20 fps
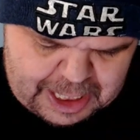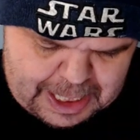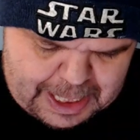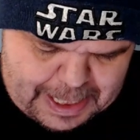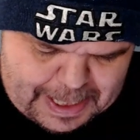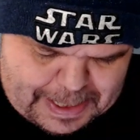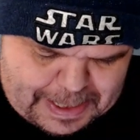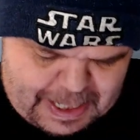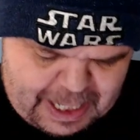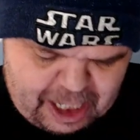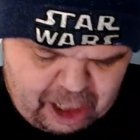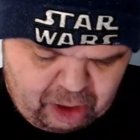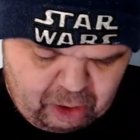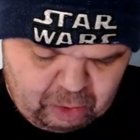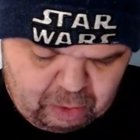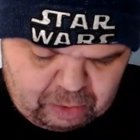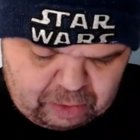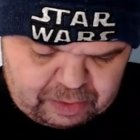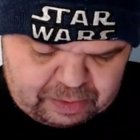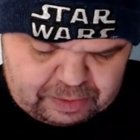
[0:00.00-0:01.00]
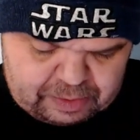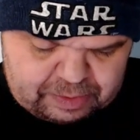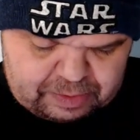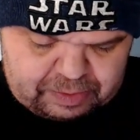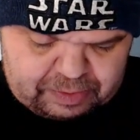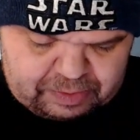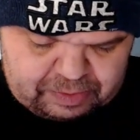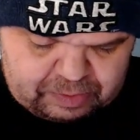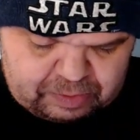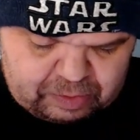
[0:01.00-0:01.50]
Now,
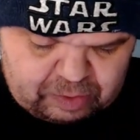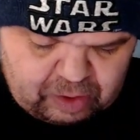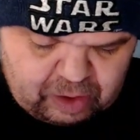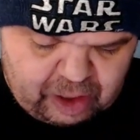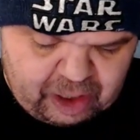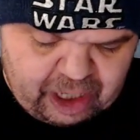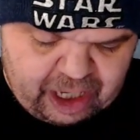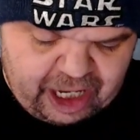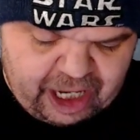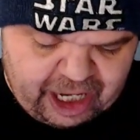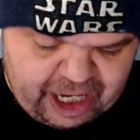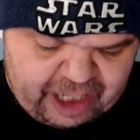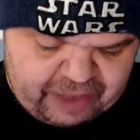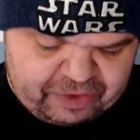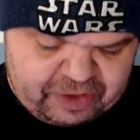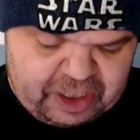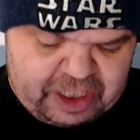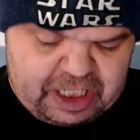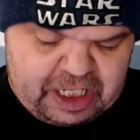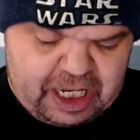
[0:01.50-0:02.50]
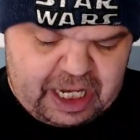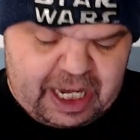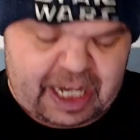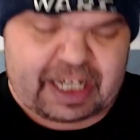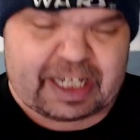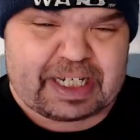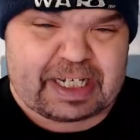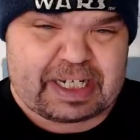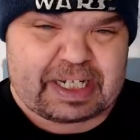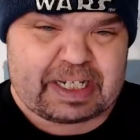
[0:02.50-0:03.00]
at the
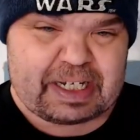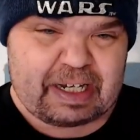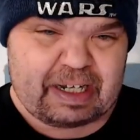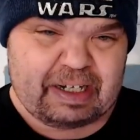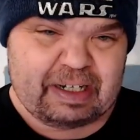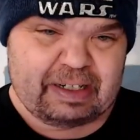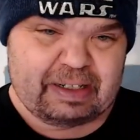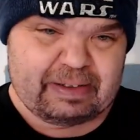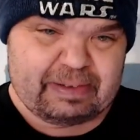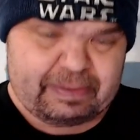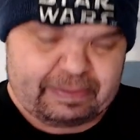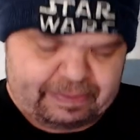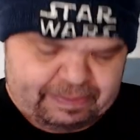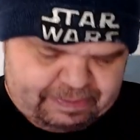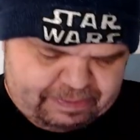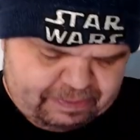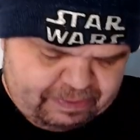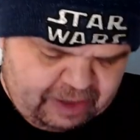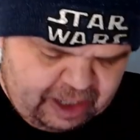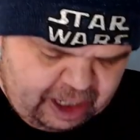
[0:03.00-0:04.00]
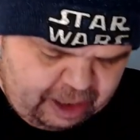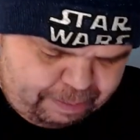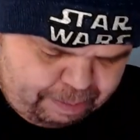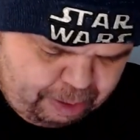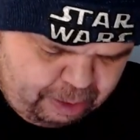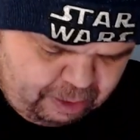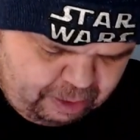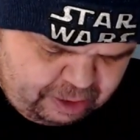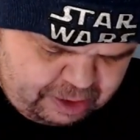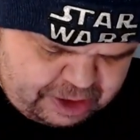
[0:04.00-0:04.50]
end of that
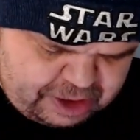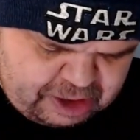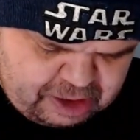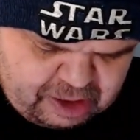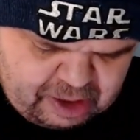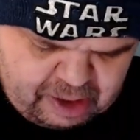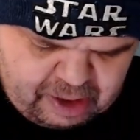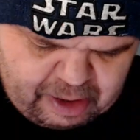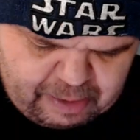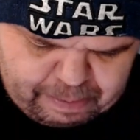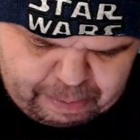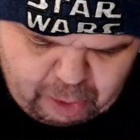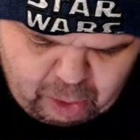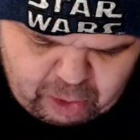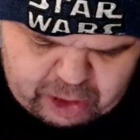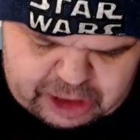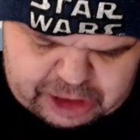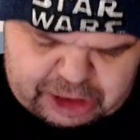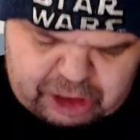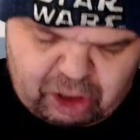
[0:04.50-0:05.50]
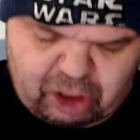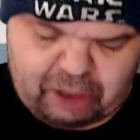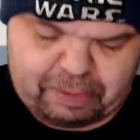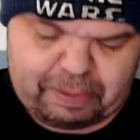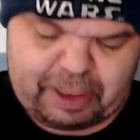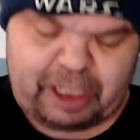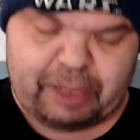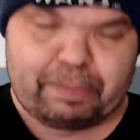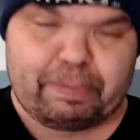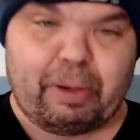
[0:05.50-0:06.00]
part, Bo-Katan
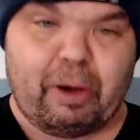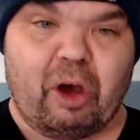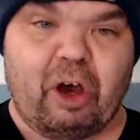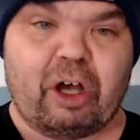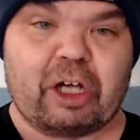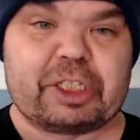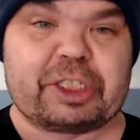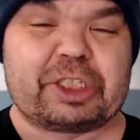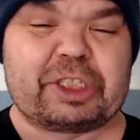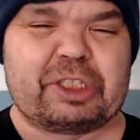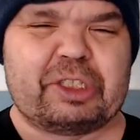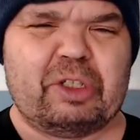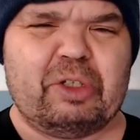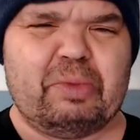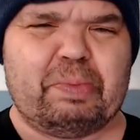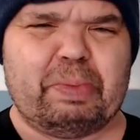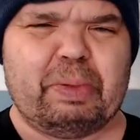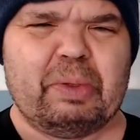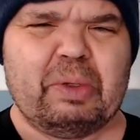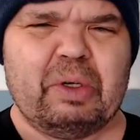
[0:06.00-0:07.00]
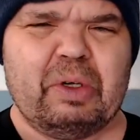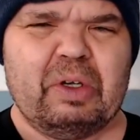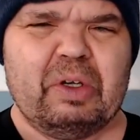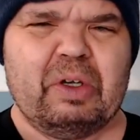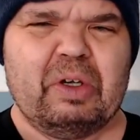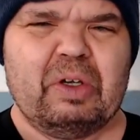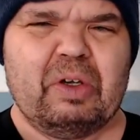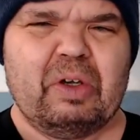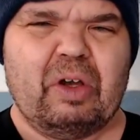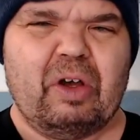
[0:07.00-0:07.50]
made Pog soup.
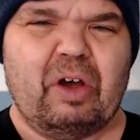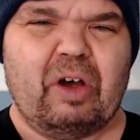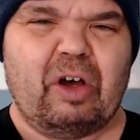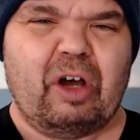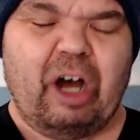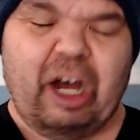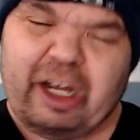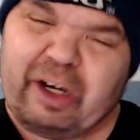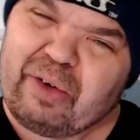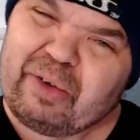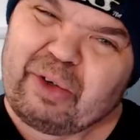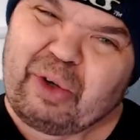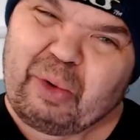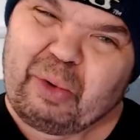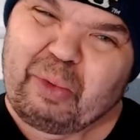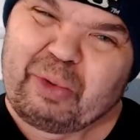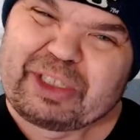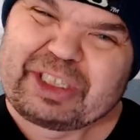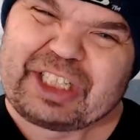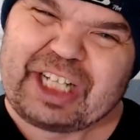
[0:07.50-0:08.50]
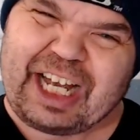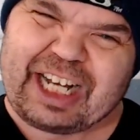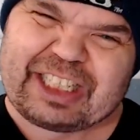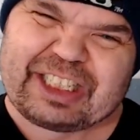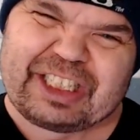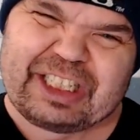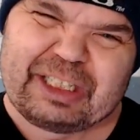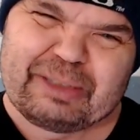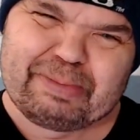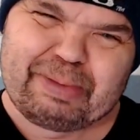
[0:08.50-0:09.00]
I don't know what's
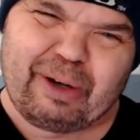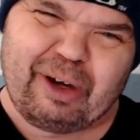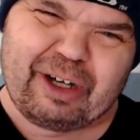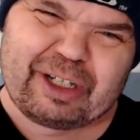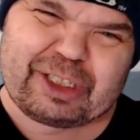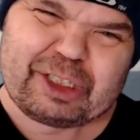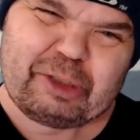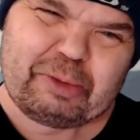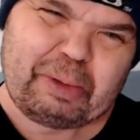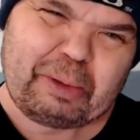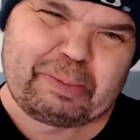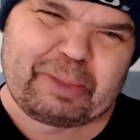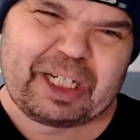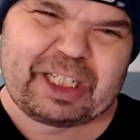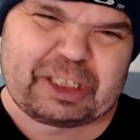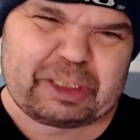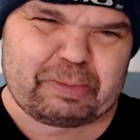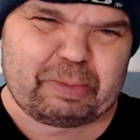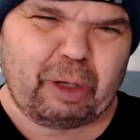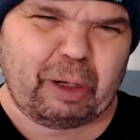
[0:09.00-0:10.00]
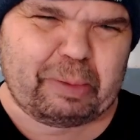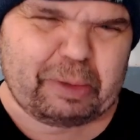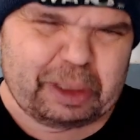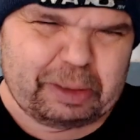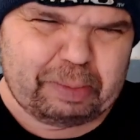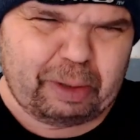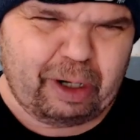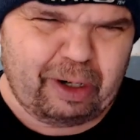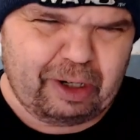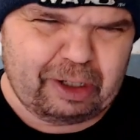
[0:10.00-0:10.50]
actually in Pog soup. I'm guessing probably
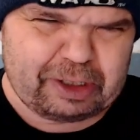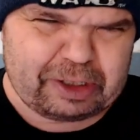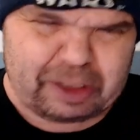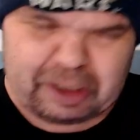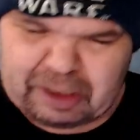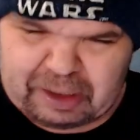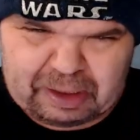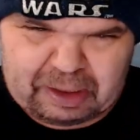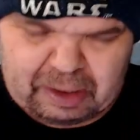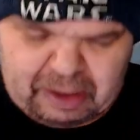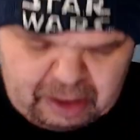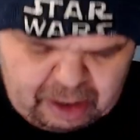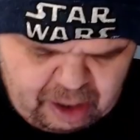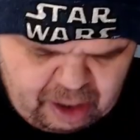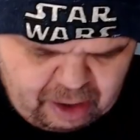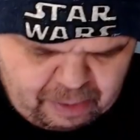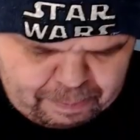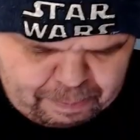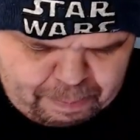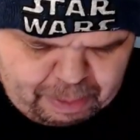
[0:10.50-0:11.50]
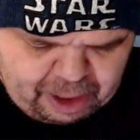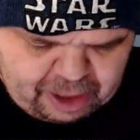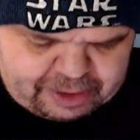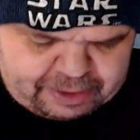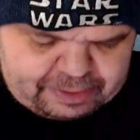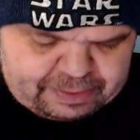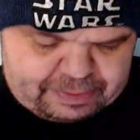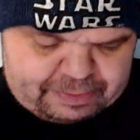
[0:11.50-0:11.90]
Pogs. But